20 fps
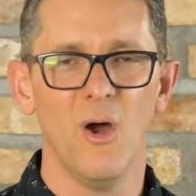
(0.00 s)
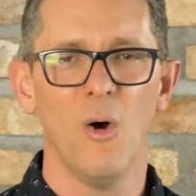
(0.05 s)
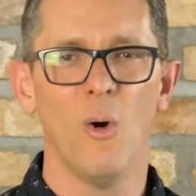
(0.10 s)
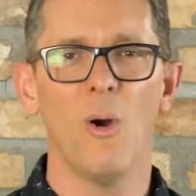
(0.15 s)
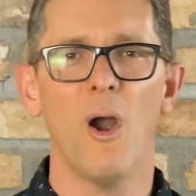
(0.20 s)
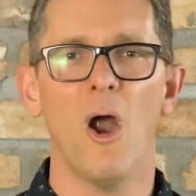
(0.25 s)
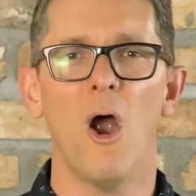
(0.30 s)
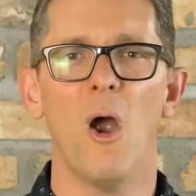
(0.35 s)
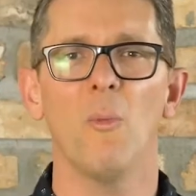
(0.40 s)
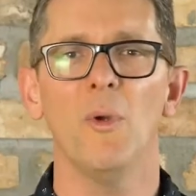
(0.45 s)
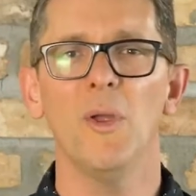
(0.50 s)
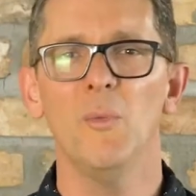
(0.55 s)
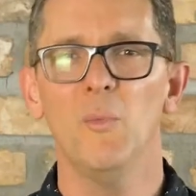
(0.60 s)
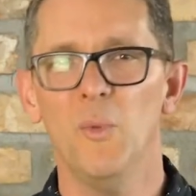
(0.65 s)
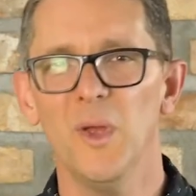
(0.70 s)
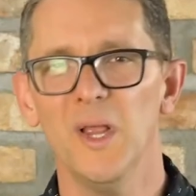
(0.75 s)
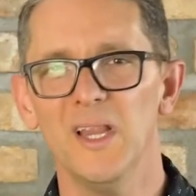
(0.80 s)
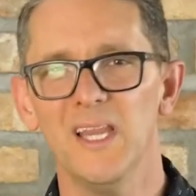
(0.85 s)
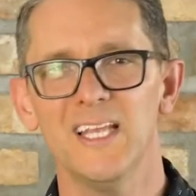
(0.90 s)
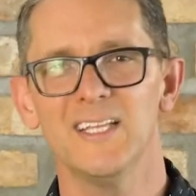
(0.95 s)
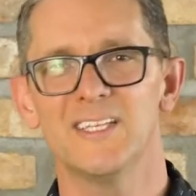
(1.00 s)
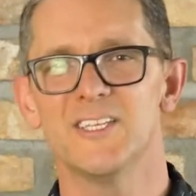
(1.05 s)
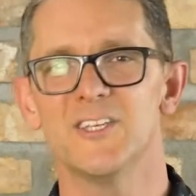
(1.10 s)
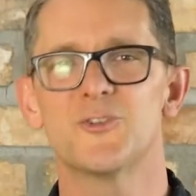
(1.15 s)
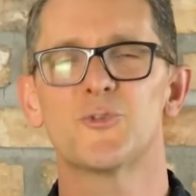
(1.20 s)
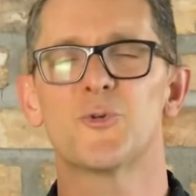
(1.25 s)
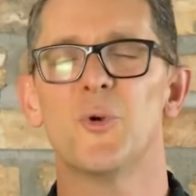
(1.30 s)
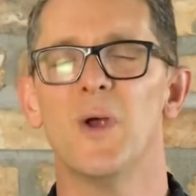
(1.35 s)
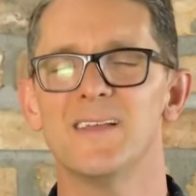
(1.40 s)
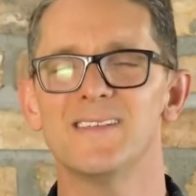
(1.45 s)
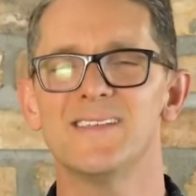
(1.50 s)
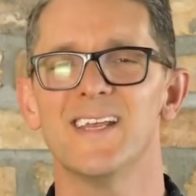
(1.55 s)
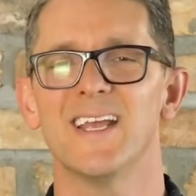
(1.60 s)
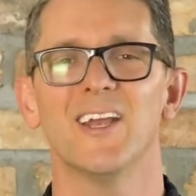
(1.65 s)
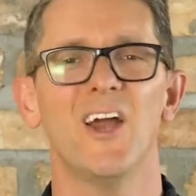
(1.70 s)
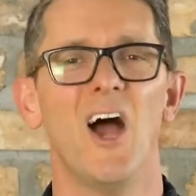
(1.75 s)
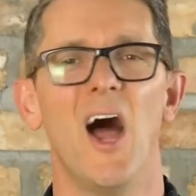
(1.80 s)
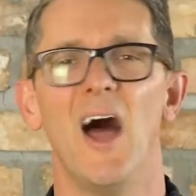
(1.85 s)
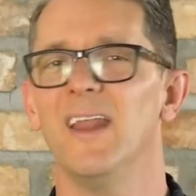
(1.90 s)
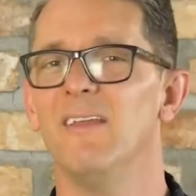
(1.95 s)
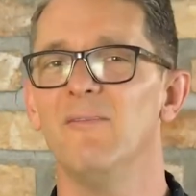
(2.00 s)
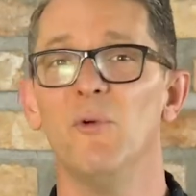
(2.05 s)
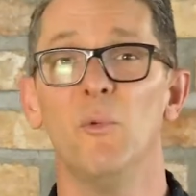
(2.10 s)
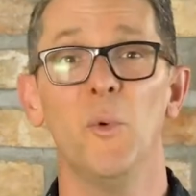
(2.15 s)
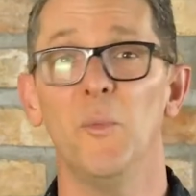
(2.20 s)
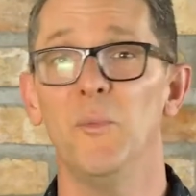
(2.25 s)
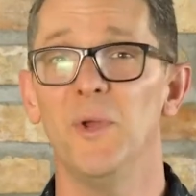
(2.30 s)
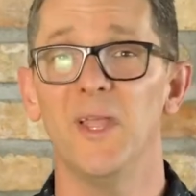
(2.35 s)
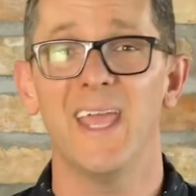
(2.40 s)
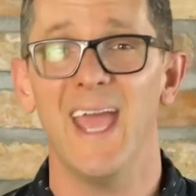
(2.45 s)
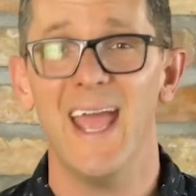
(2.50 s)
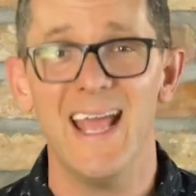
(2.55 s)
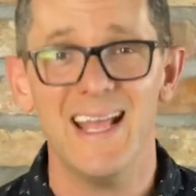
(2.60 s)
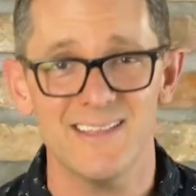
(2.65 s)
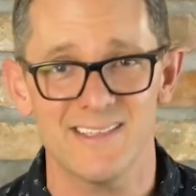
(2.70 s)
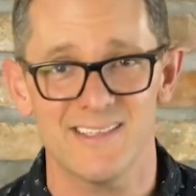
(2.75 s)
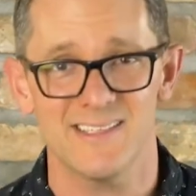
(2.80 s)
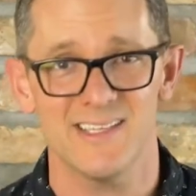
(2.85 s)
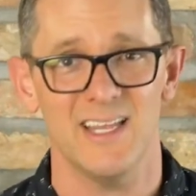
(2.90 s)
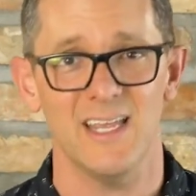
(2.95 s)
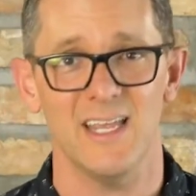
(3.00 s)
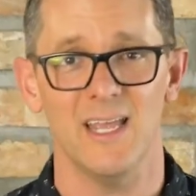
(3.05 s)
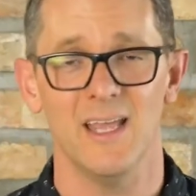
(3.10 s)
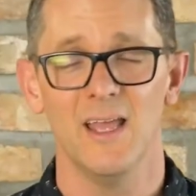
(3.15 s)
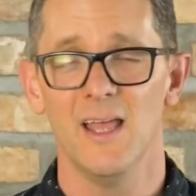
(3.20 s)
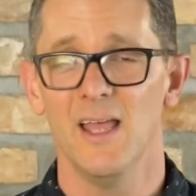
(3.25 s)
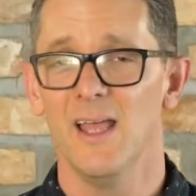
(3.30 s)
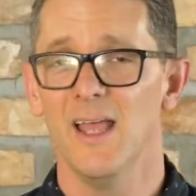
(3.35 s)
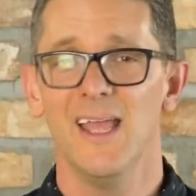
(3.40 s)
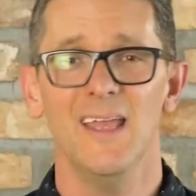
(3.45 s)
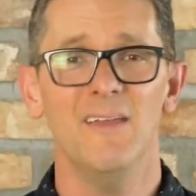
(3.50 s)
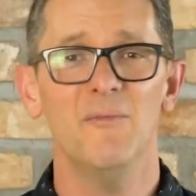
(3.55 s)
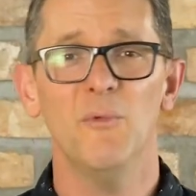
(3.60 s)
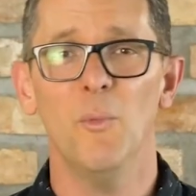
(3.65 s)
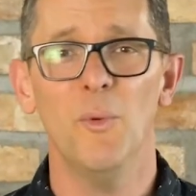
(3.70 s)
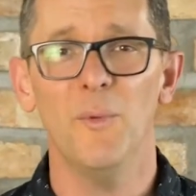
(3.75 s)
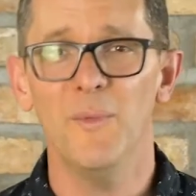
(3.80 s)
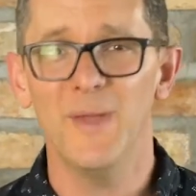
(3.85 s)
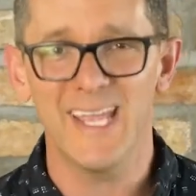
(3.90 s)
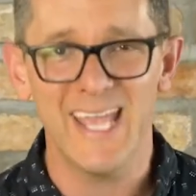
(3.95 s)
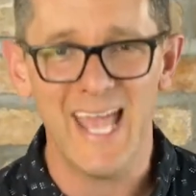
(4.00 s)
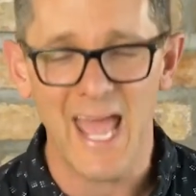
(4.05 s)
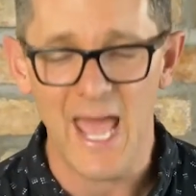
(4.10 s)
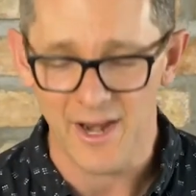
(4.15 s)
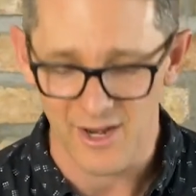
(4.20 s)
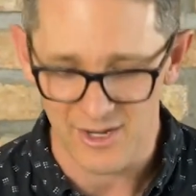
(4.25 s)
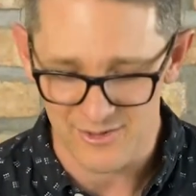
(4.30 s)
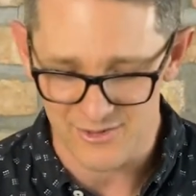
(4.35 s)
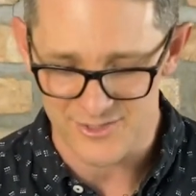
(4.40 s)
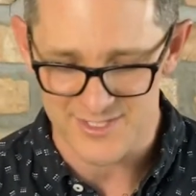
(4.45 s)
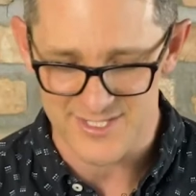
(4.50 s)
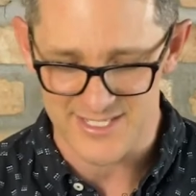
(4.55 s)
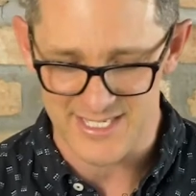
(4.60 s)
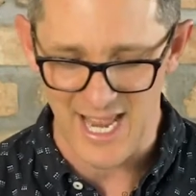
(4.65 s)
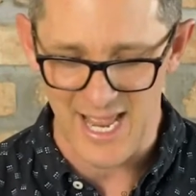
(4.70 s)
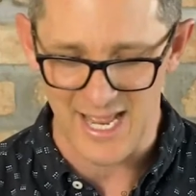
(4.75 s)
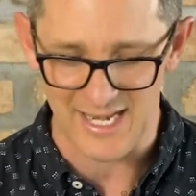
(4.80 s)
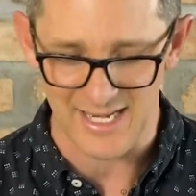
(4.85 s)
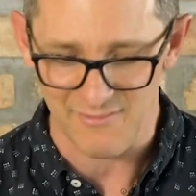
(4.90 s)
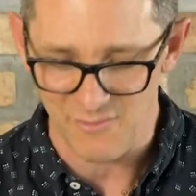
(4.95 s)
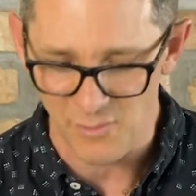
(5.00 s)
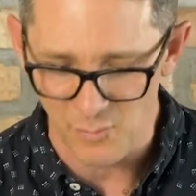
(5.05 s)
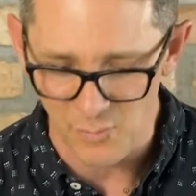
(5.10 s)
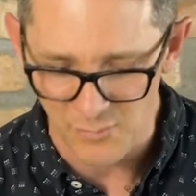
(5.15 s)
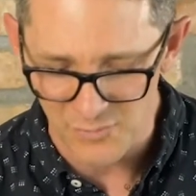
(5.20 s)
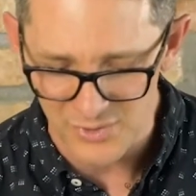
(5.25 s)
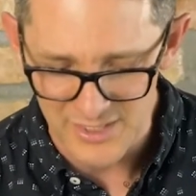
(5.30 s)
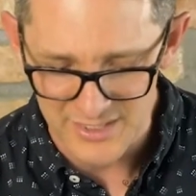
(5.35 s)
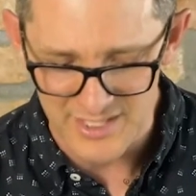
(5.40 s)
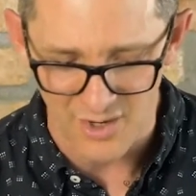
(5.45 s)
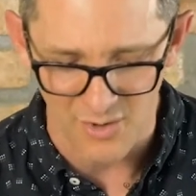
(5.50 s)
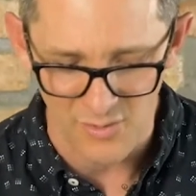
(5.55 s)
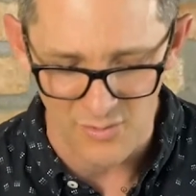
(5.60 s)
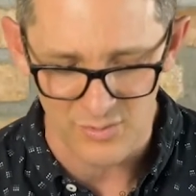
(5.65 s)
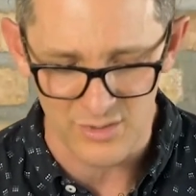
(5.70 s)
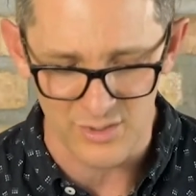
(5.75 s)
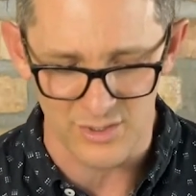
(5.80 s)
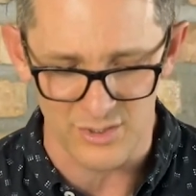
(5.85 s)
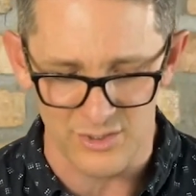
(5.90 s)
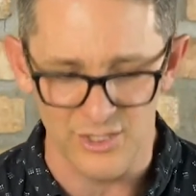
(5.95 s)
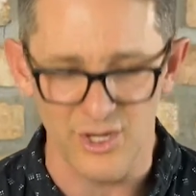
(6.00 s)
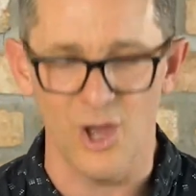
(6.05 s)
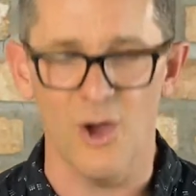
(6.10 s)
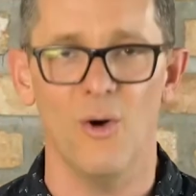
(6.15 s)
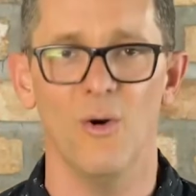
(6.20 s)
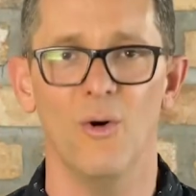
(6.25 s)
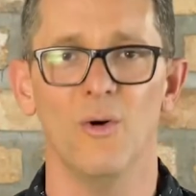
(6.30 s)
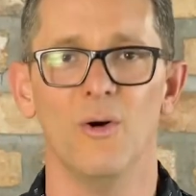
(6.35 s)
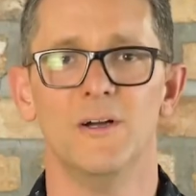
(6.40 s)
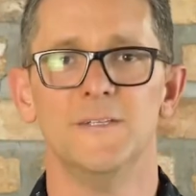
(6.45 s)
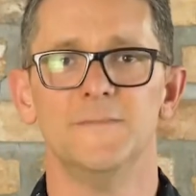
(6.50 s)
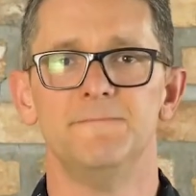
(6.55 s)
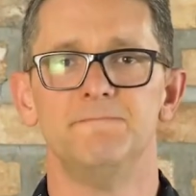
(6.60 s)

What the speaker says: Or are we willing to trust in God even when we can't see, even when we can't understand, even when we don't know?